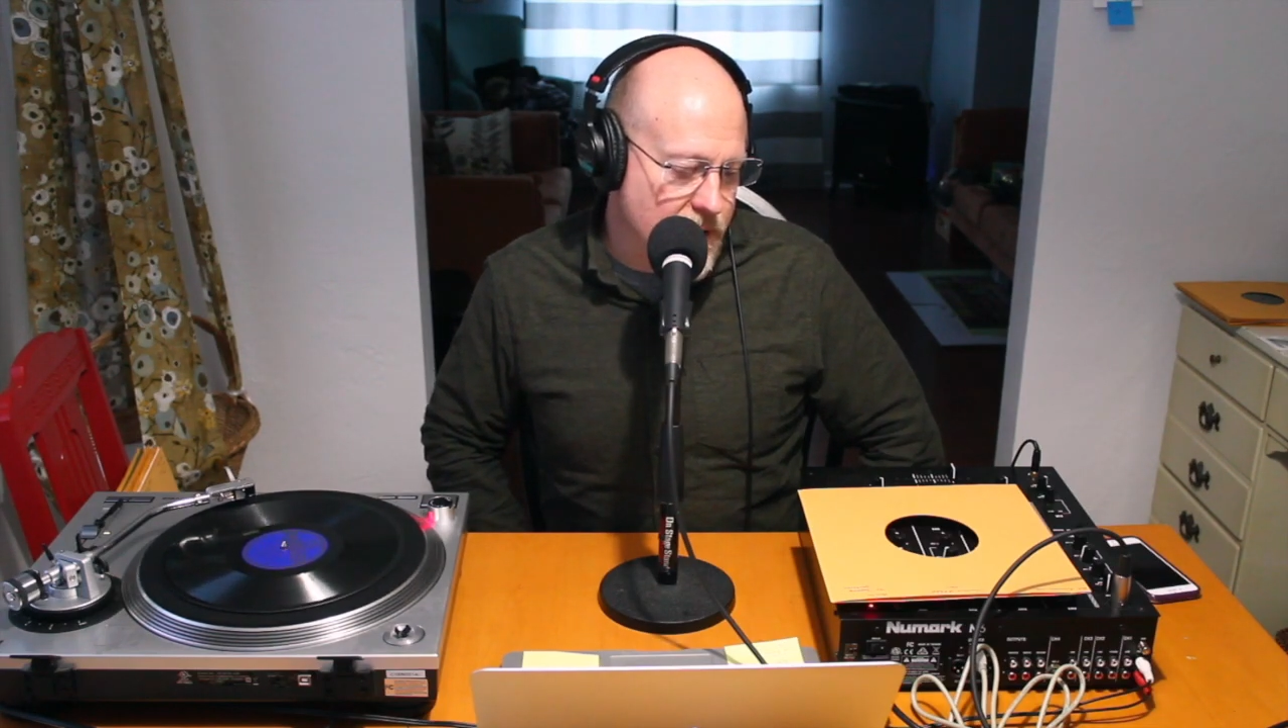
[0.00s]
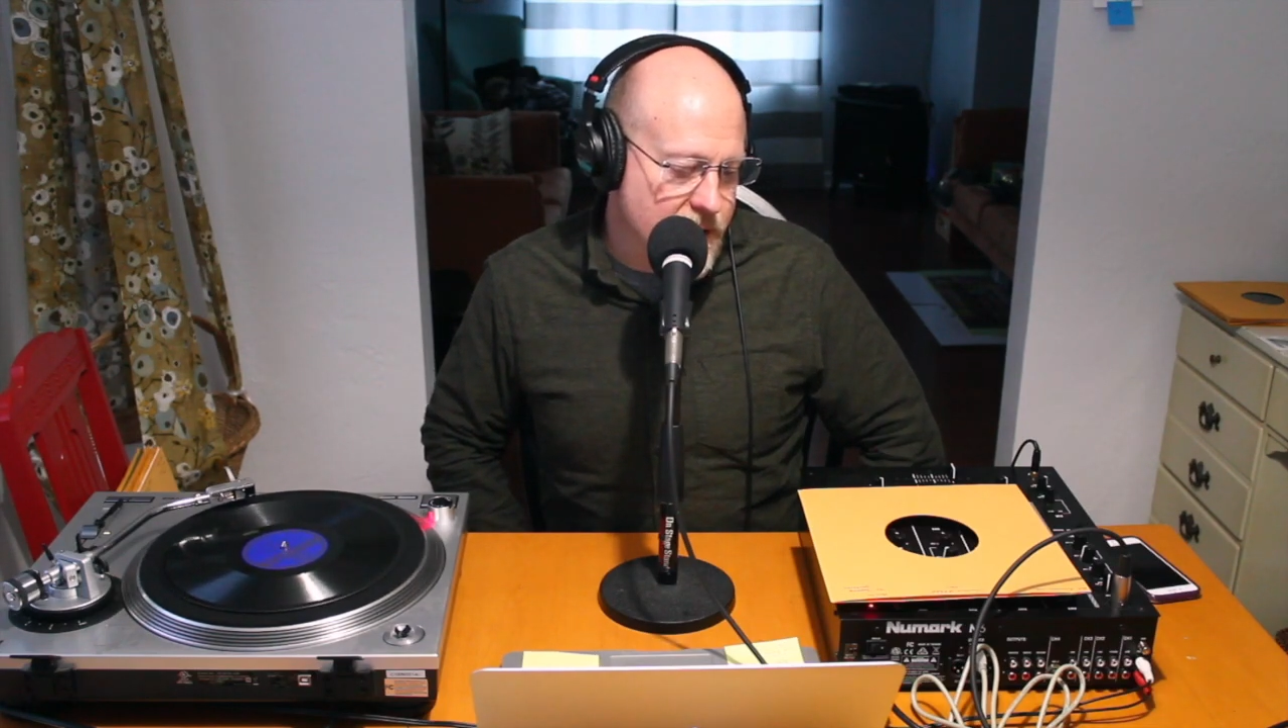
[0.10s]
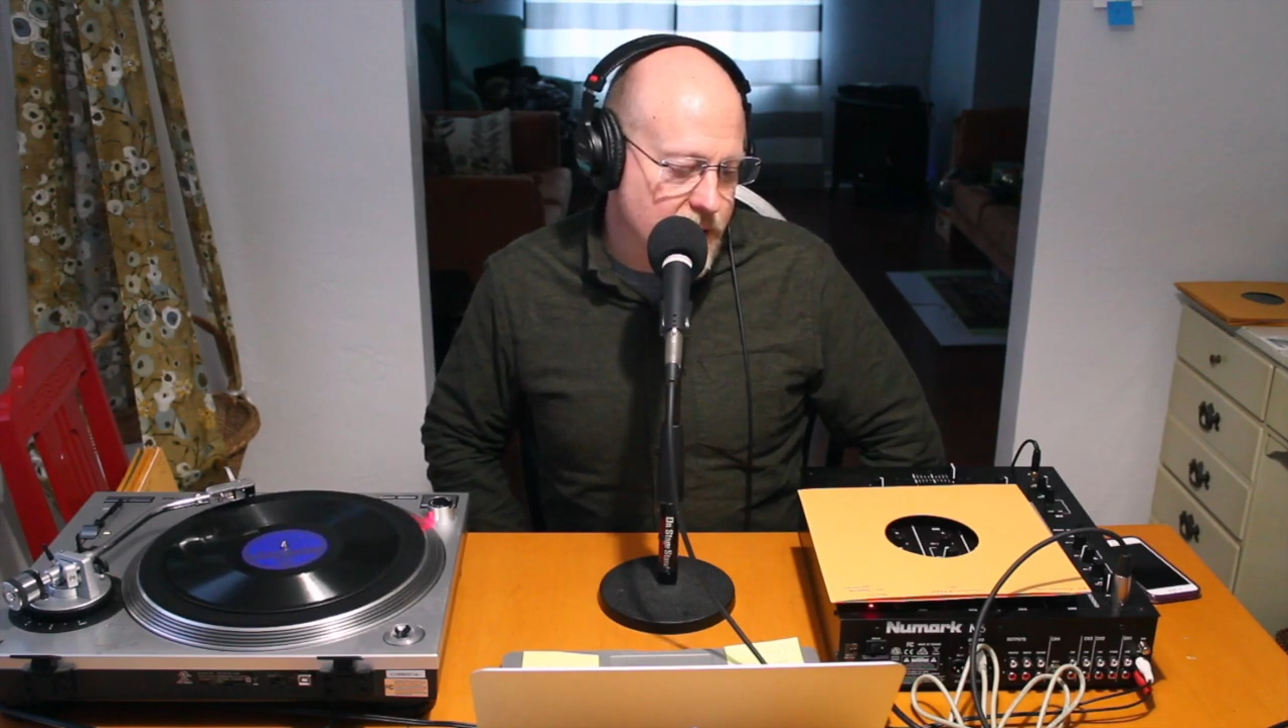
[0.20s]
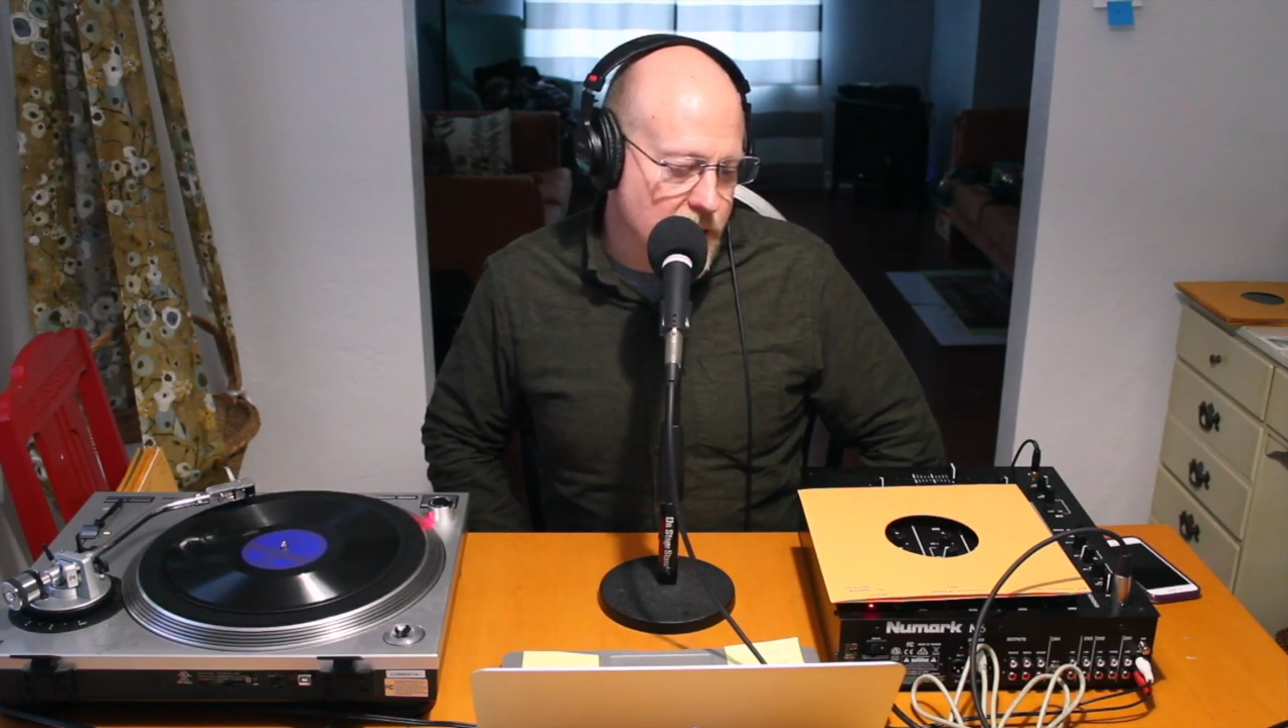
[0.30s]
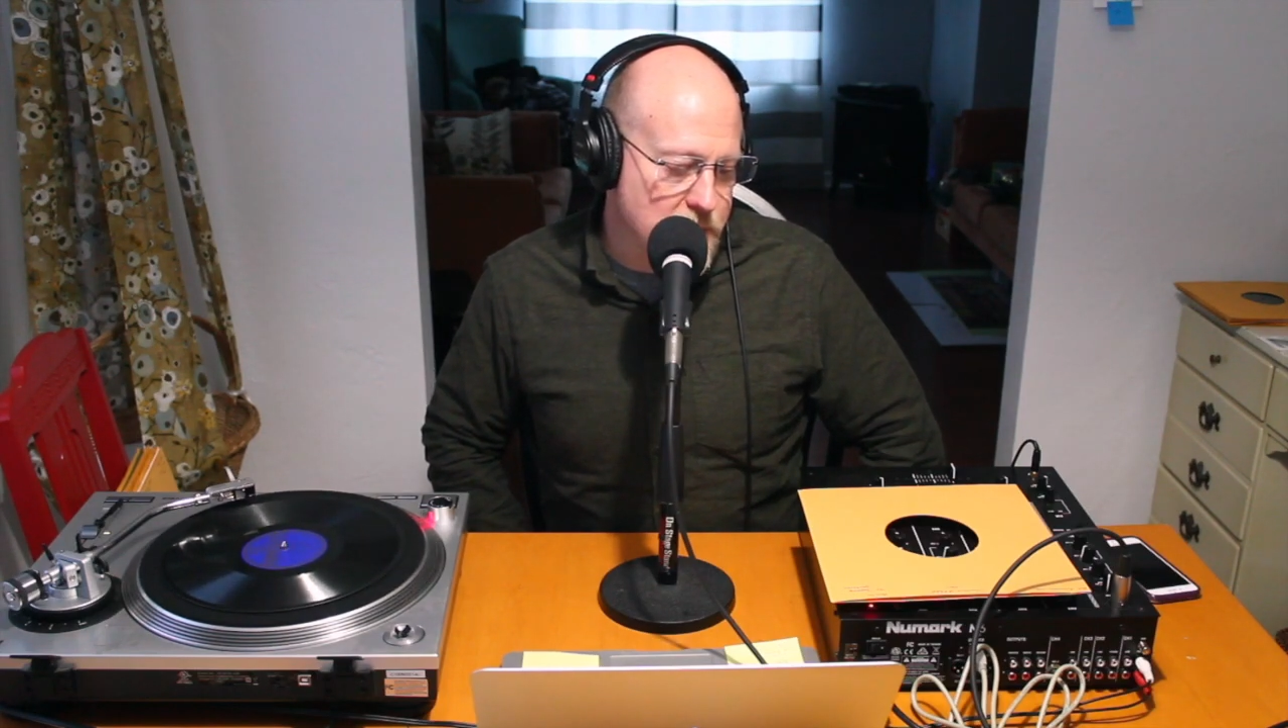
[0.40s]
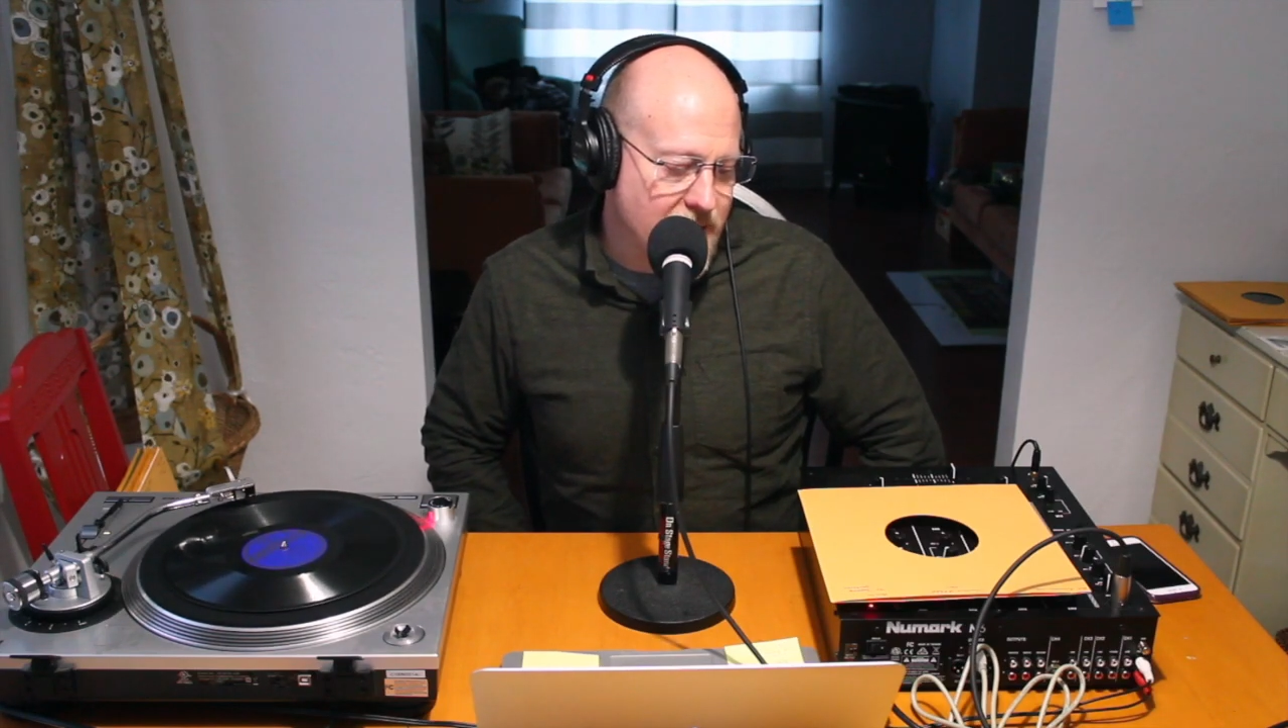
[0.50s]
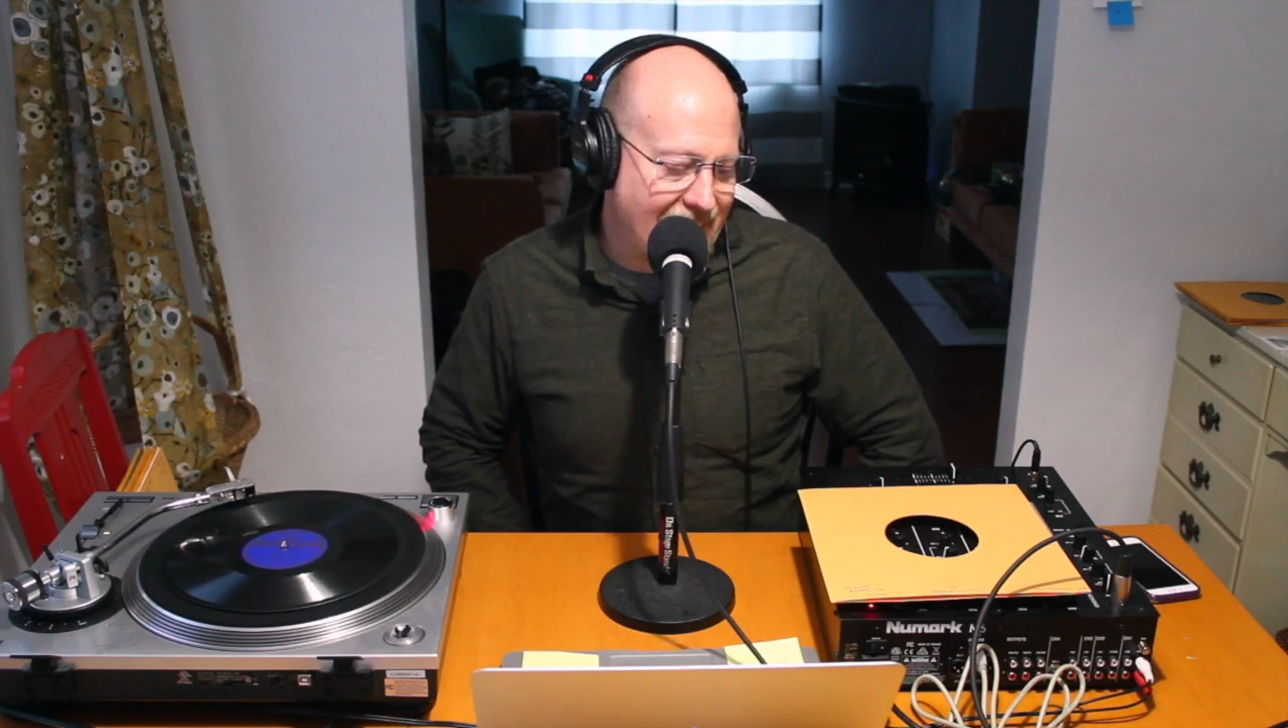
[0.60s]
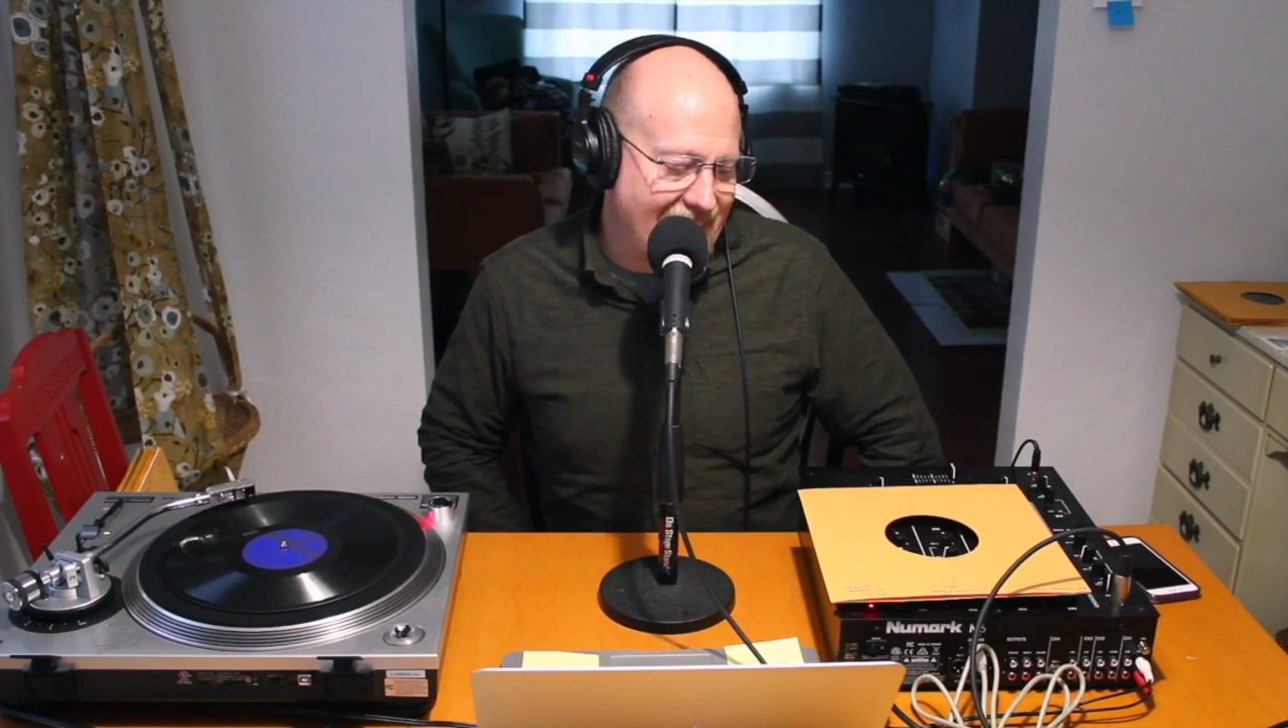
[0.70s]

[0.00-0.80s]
on Columbia